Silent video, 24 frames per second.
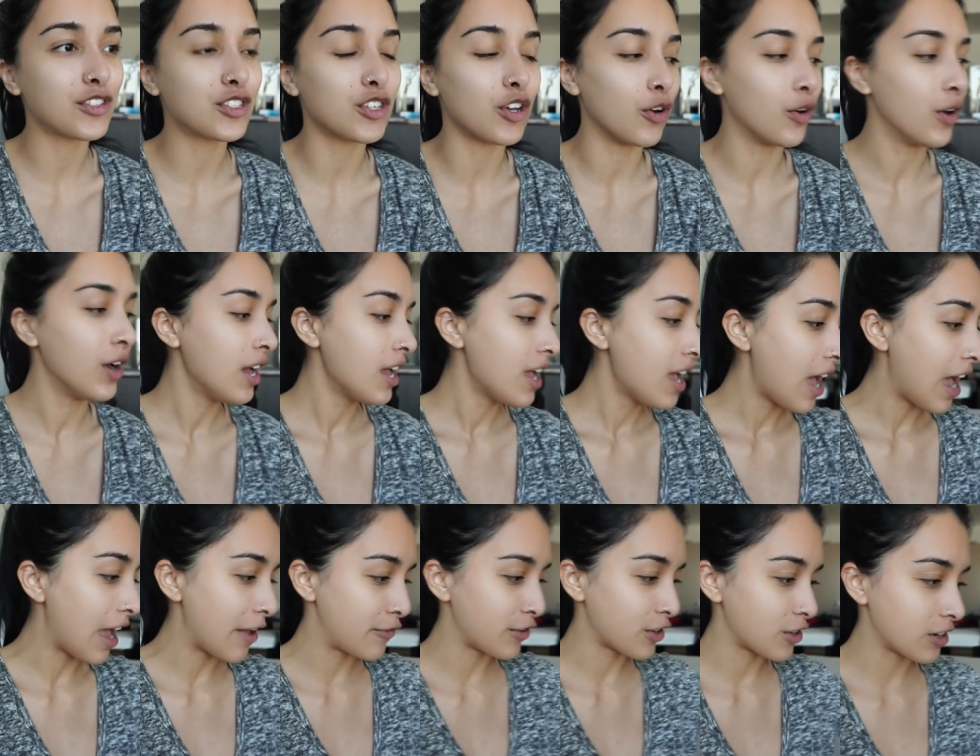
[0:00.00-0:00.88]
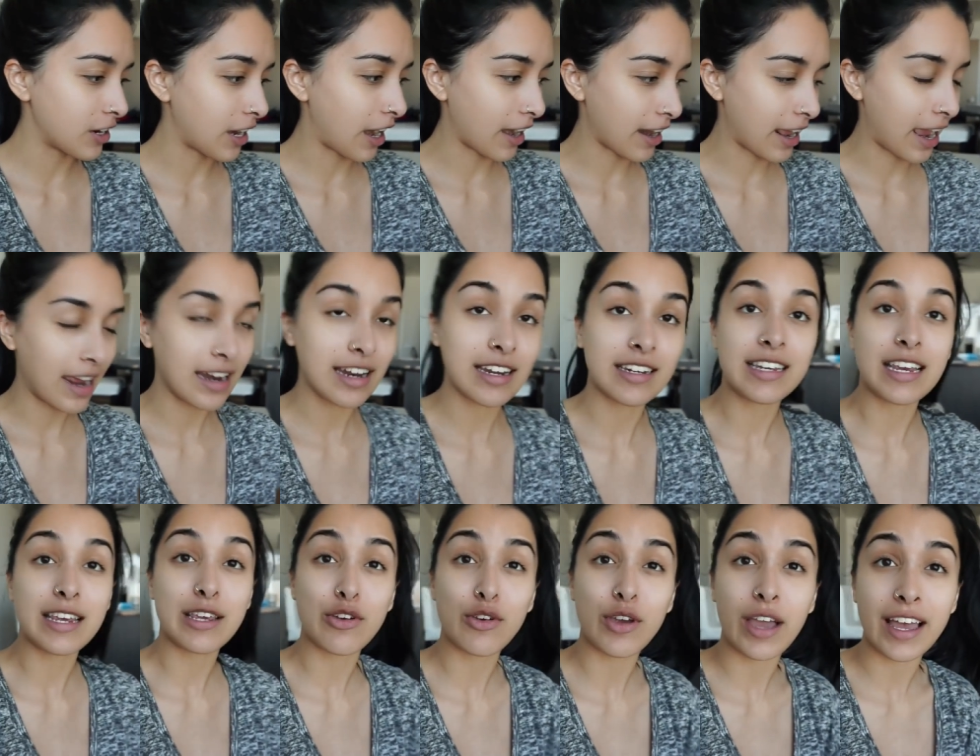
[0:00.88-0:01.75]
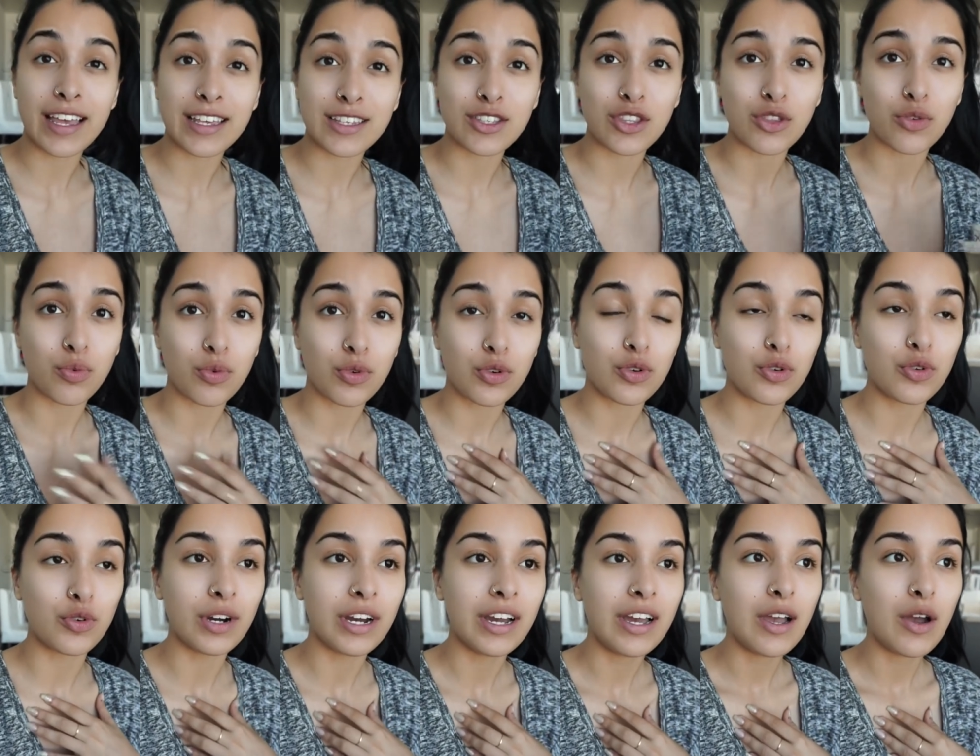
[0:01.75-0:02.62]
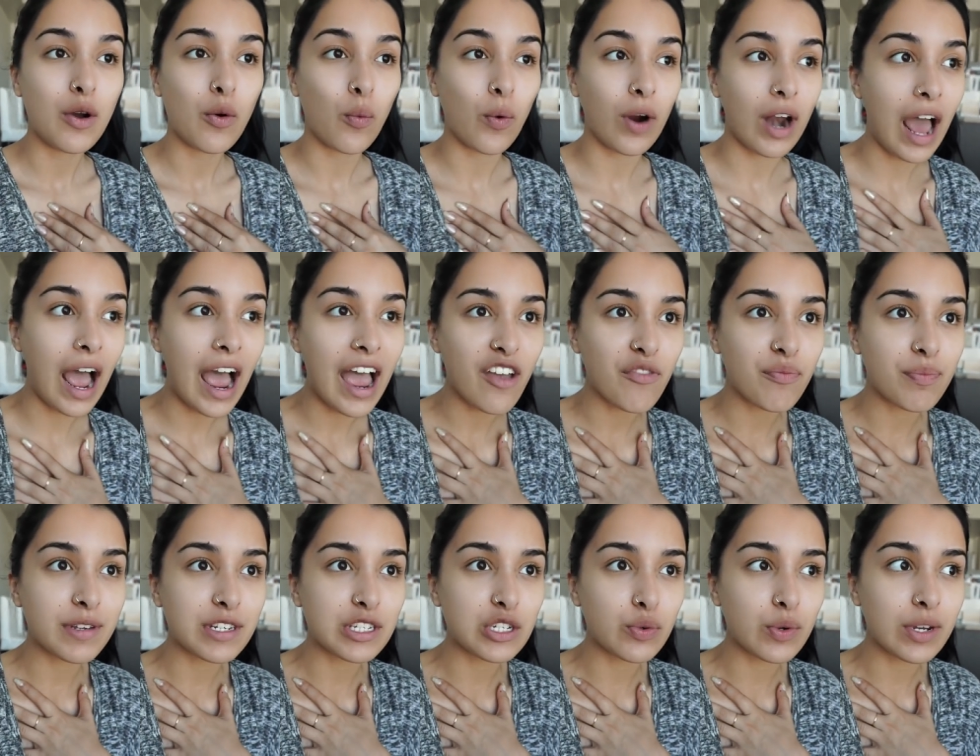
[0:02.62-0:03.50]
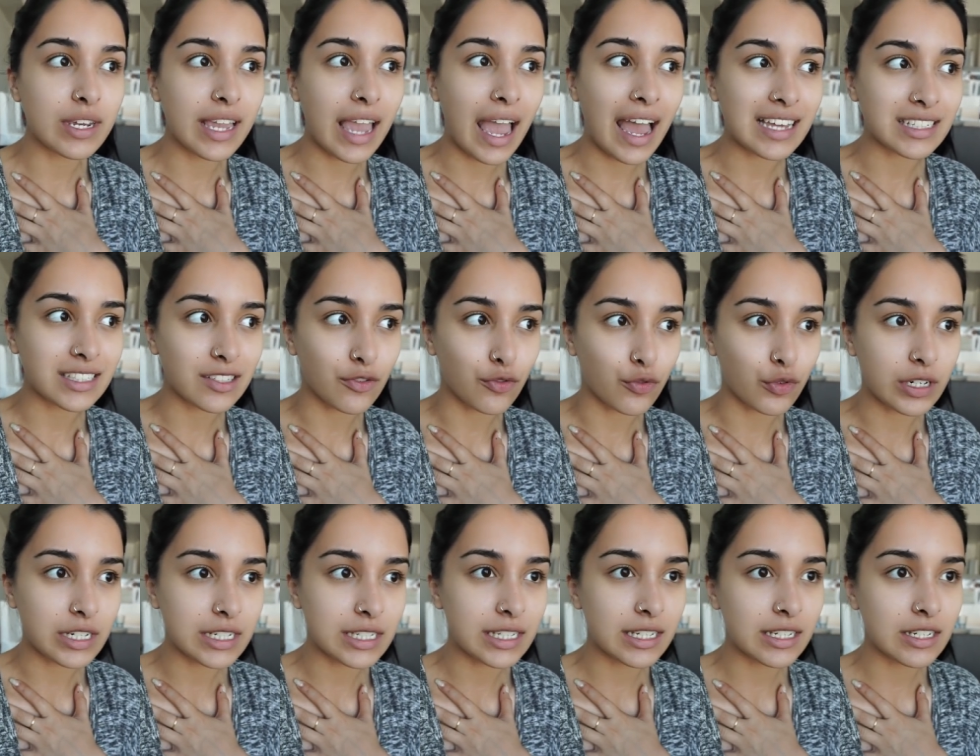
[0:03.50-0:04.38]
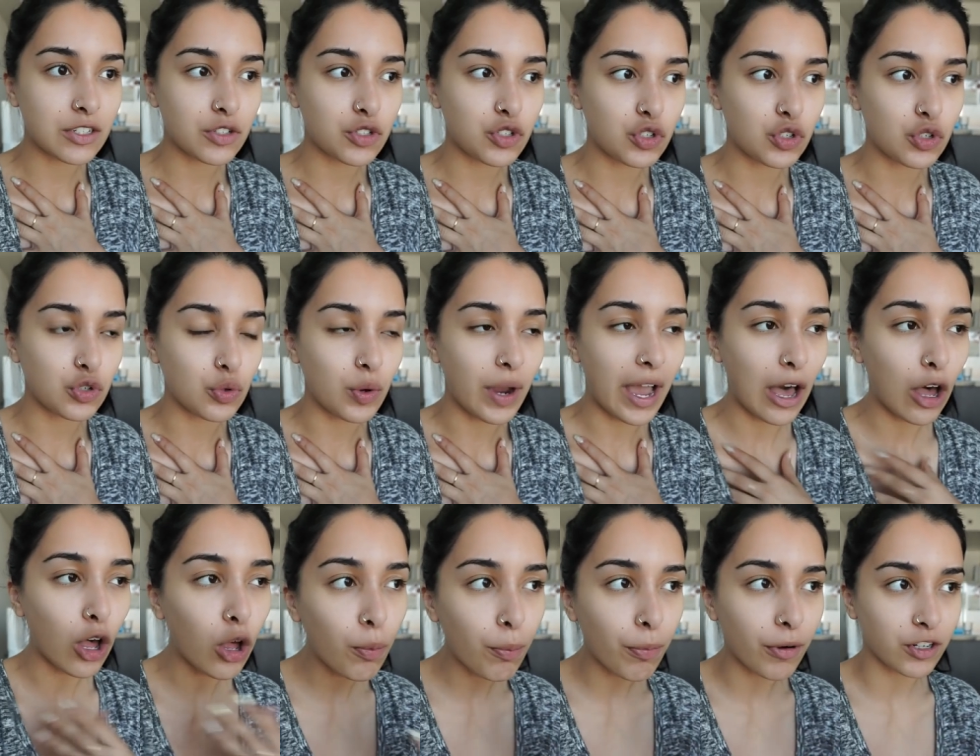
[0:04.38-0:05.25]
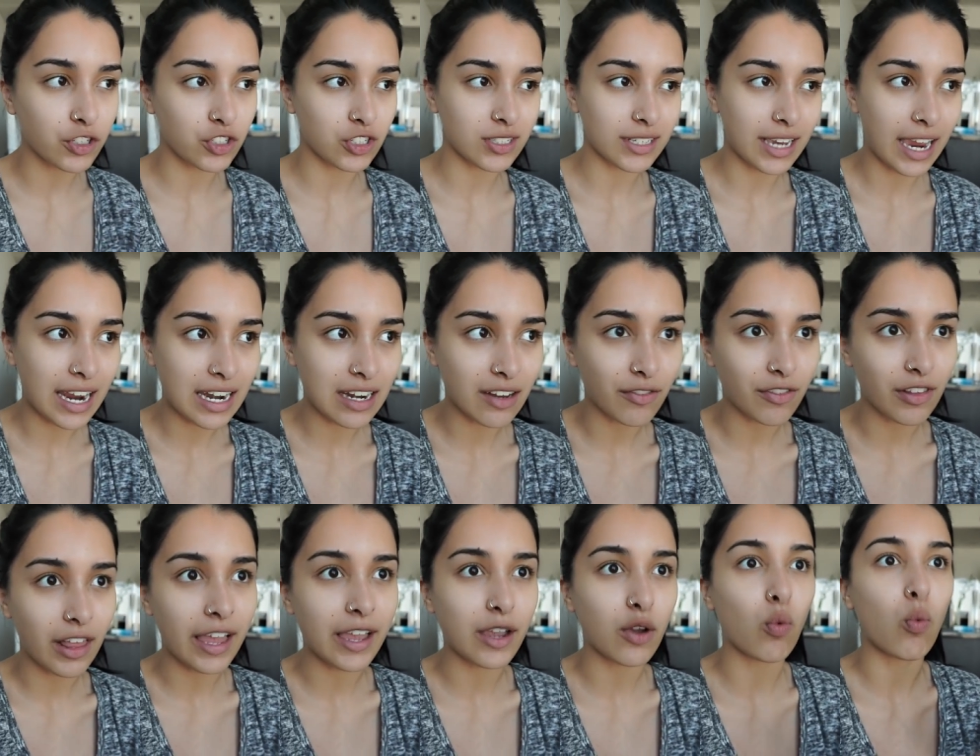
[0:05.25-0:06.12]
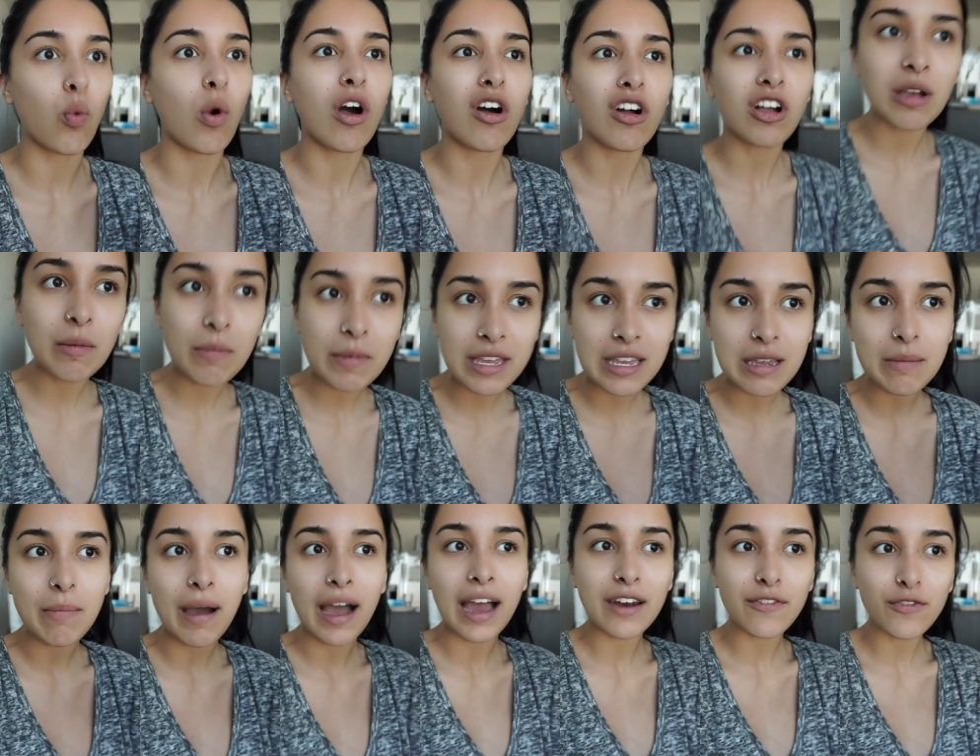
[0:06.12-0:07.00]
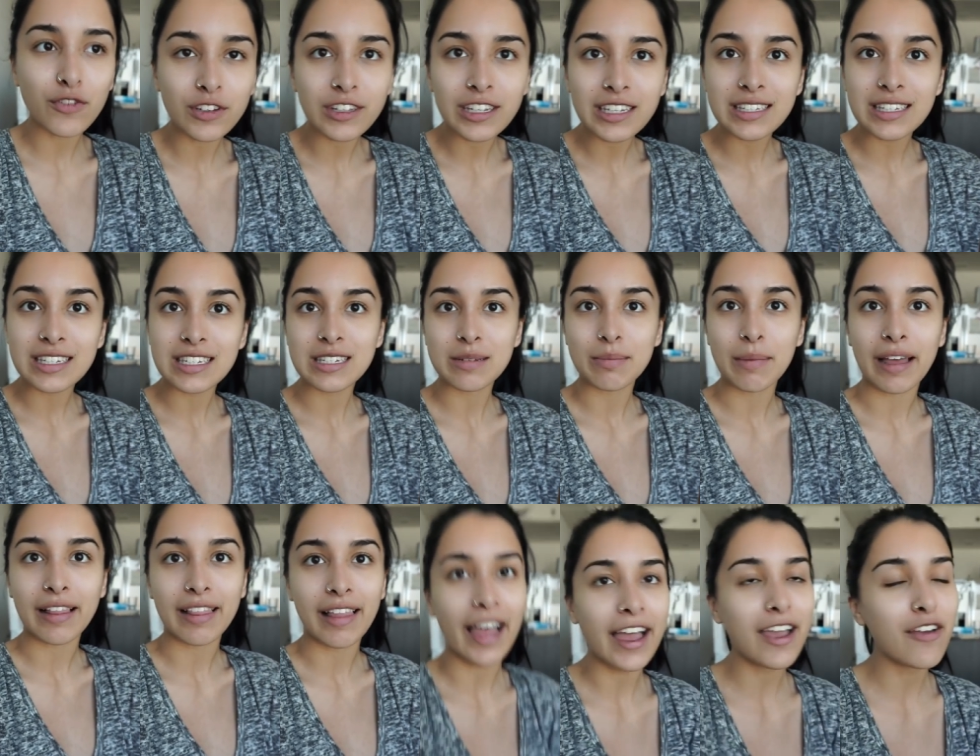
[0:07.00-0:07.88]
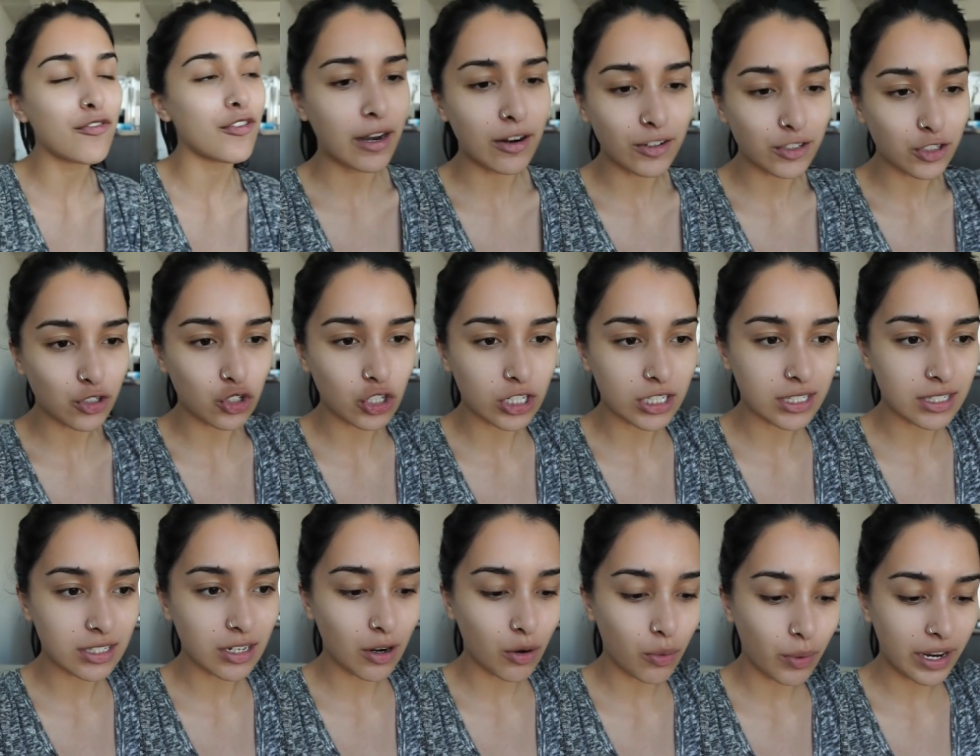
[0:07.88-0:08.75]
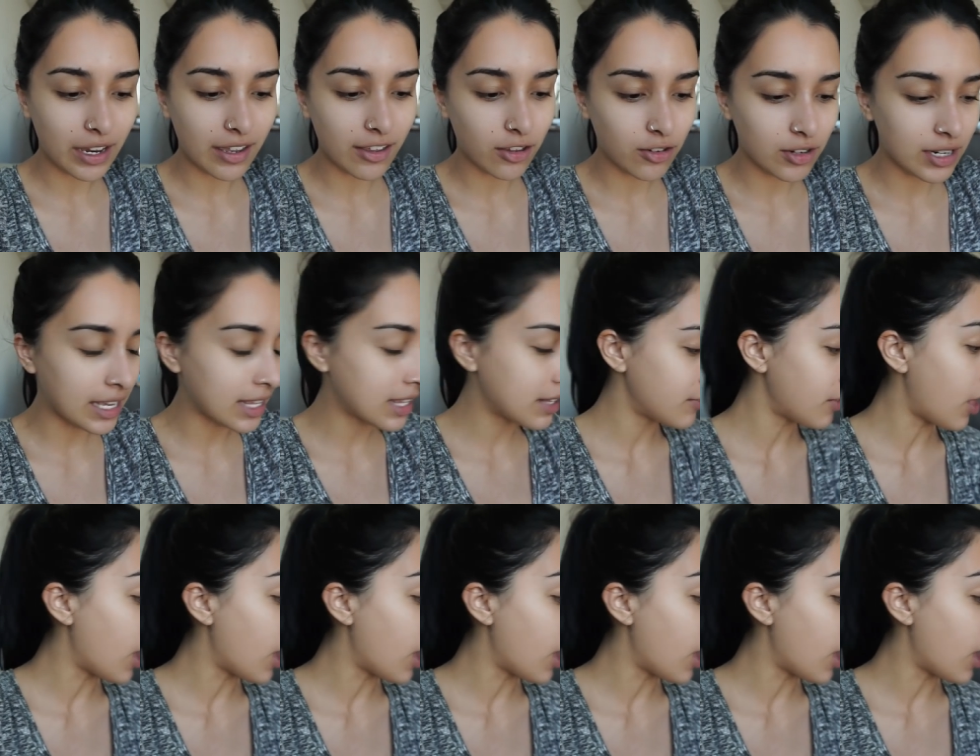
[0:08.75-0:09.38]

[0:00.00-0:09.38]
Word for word: So I figured I'd kind of take you guys through what I've been doing as of recent to help or just kind of like welcoming mindfulness into my life and also just a regular daily